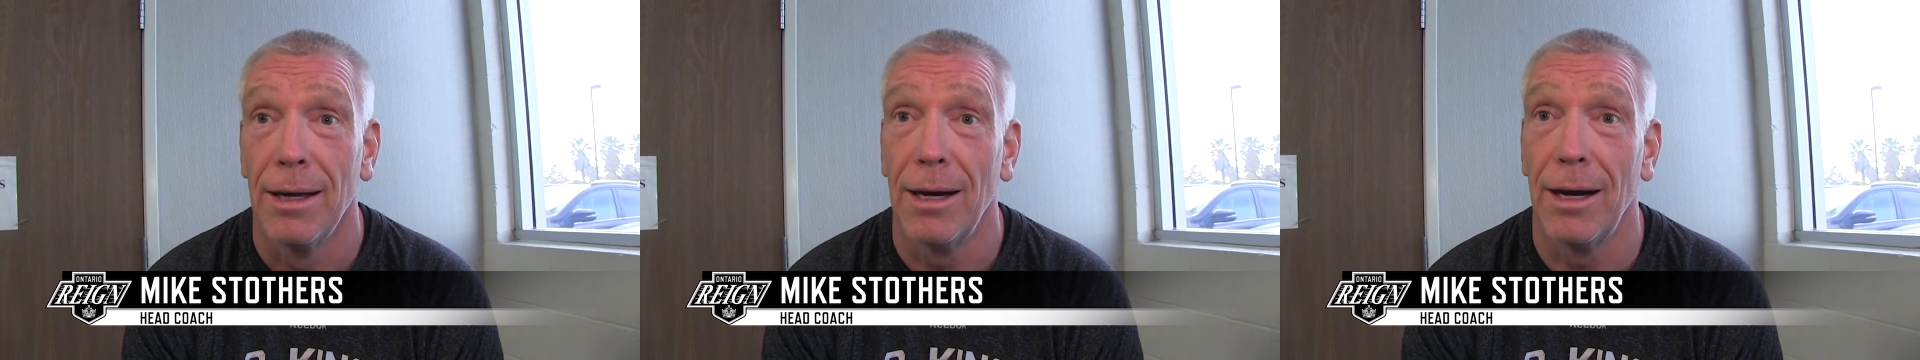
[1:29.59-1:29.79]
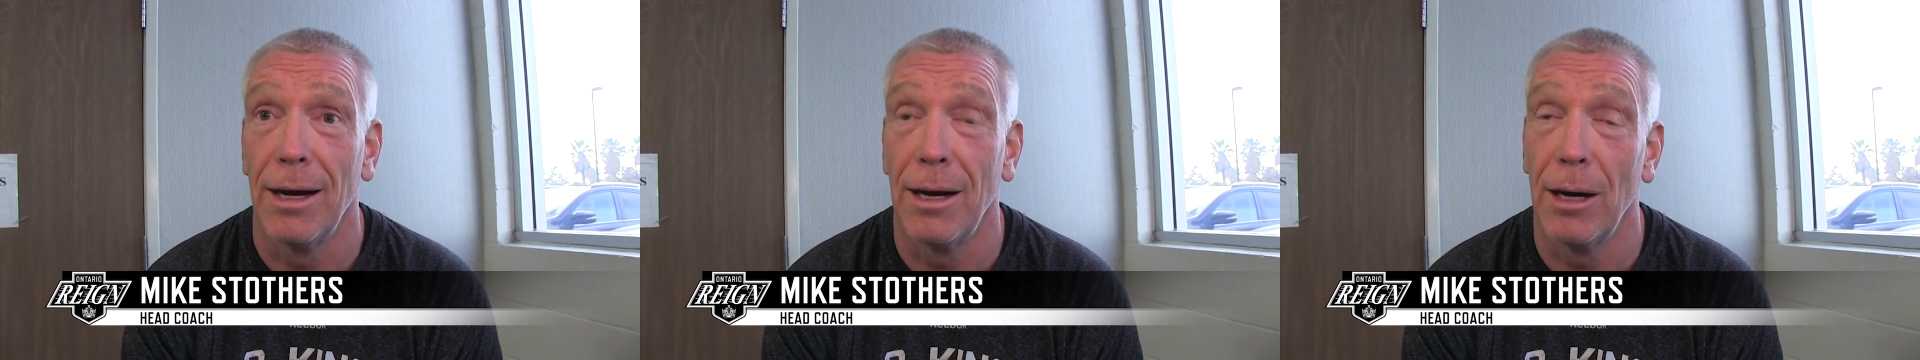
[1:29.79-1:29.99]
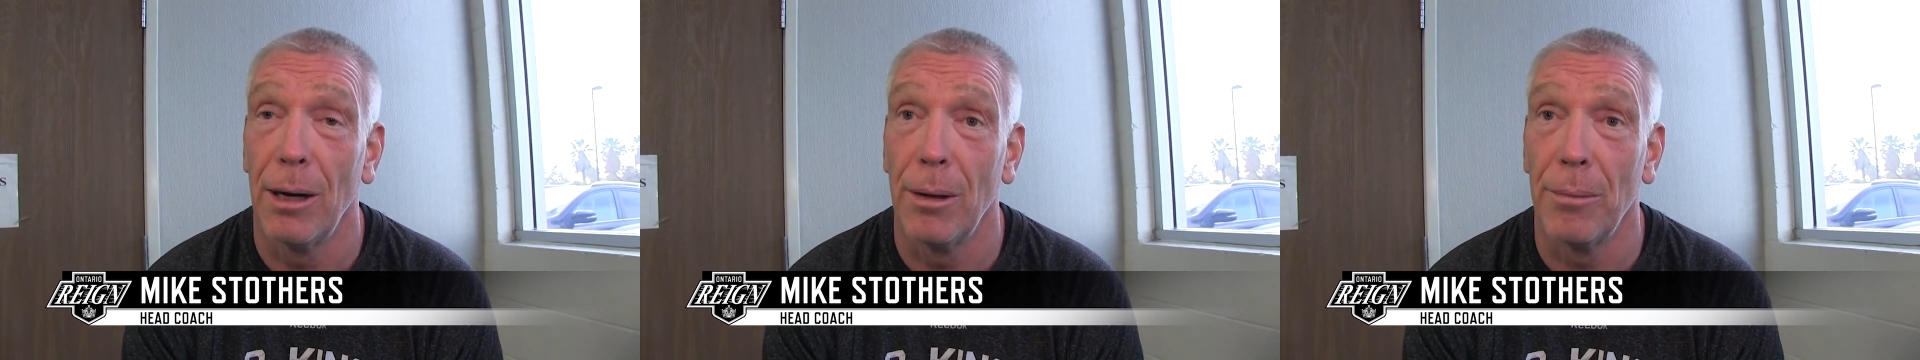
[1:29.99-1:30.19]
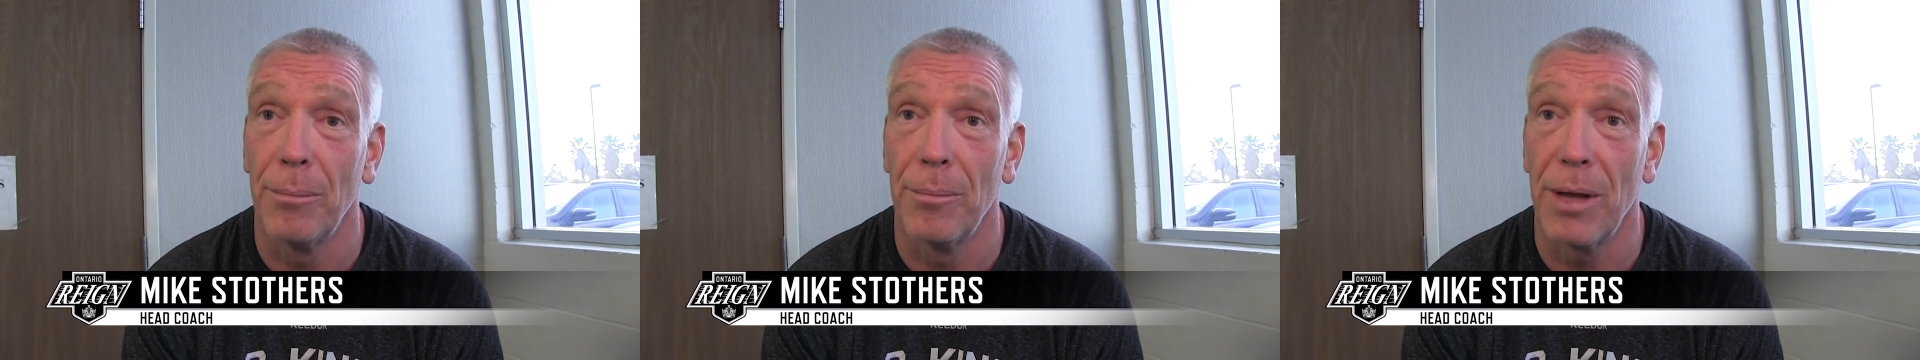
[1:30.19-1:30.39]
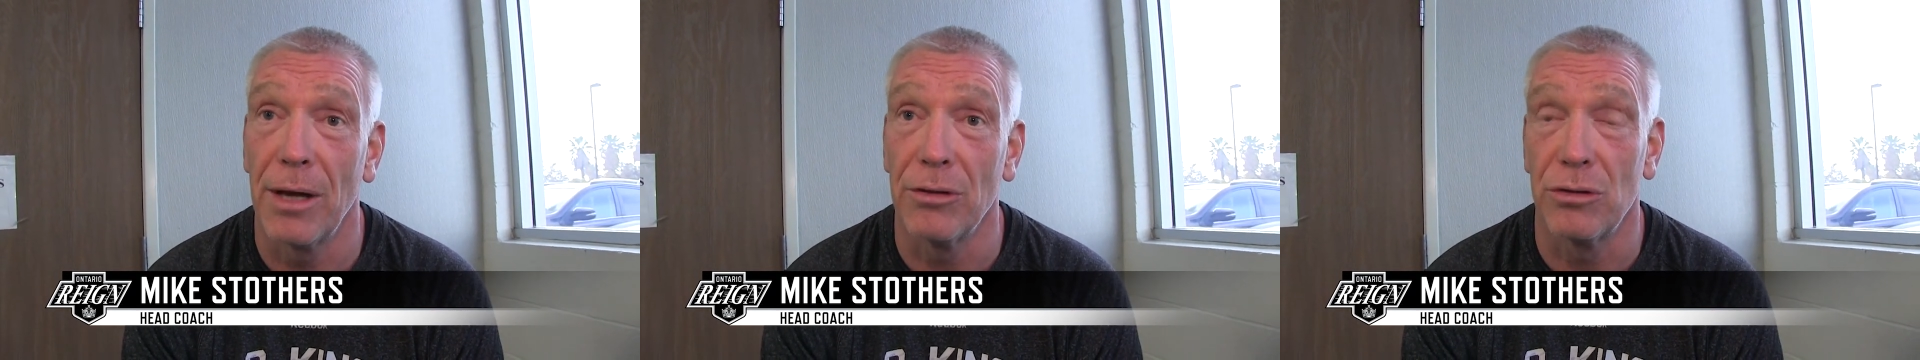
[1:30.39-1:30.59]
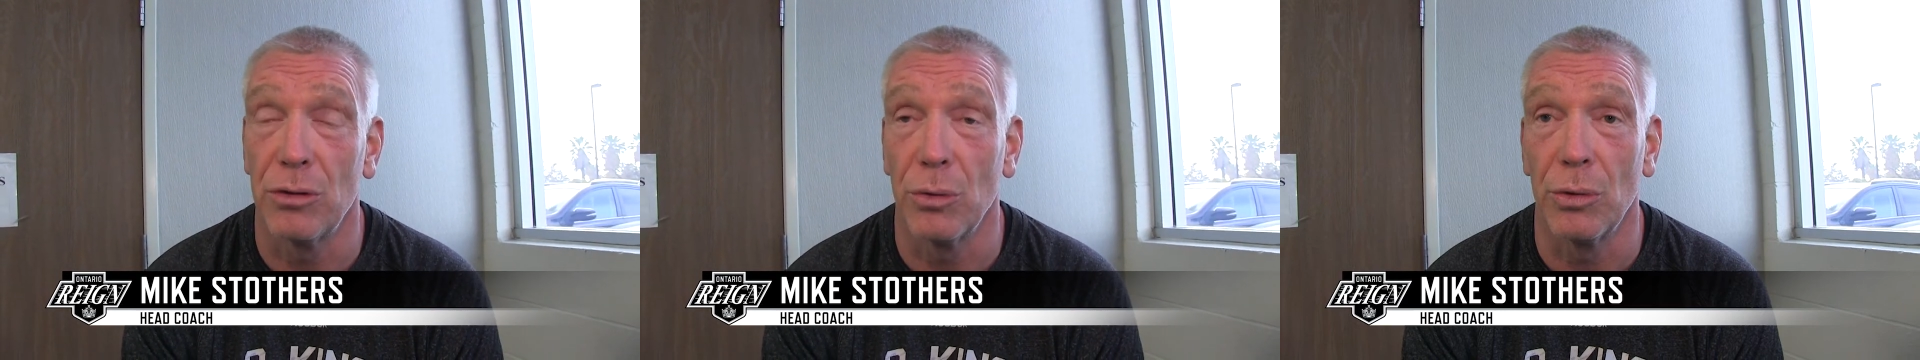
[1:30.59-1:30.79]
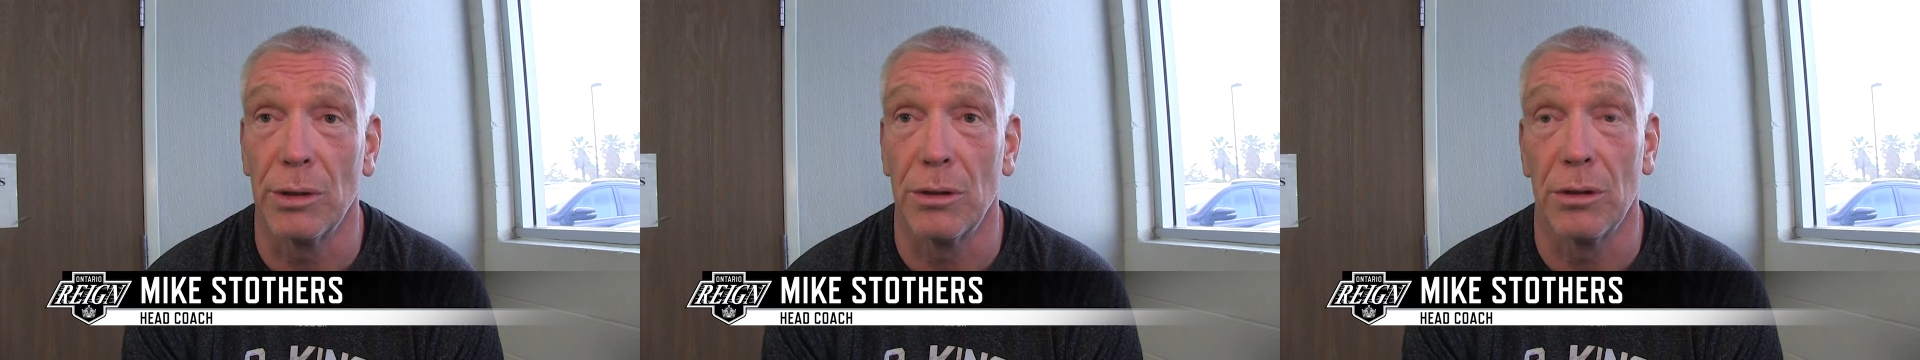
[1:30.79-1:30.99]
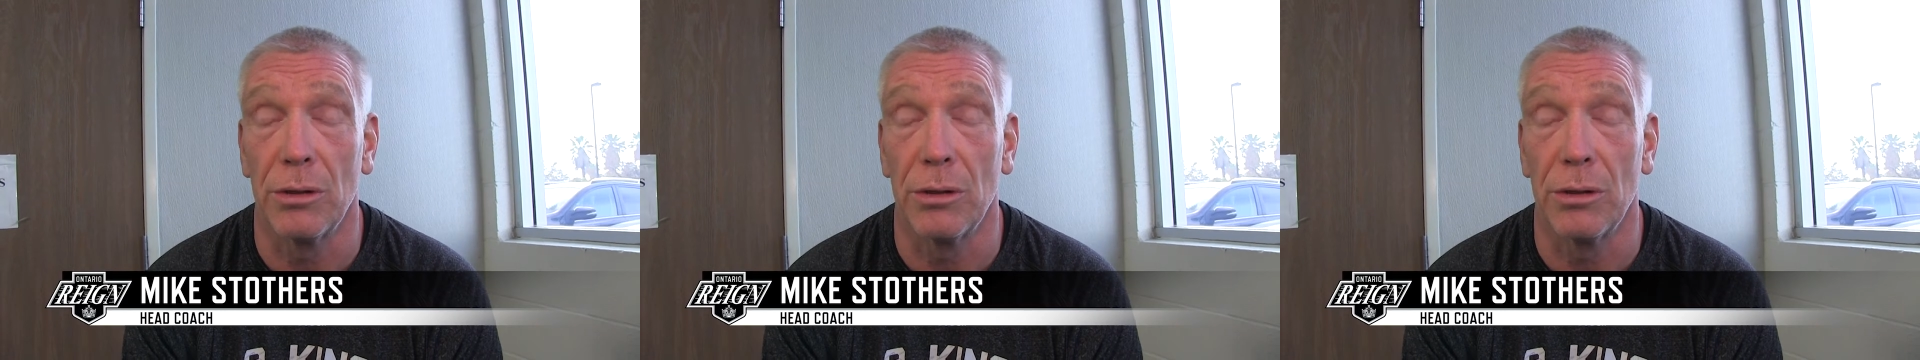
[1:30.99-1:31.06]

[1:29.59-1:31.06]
um, as to what the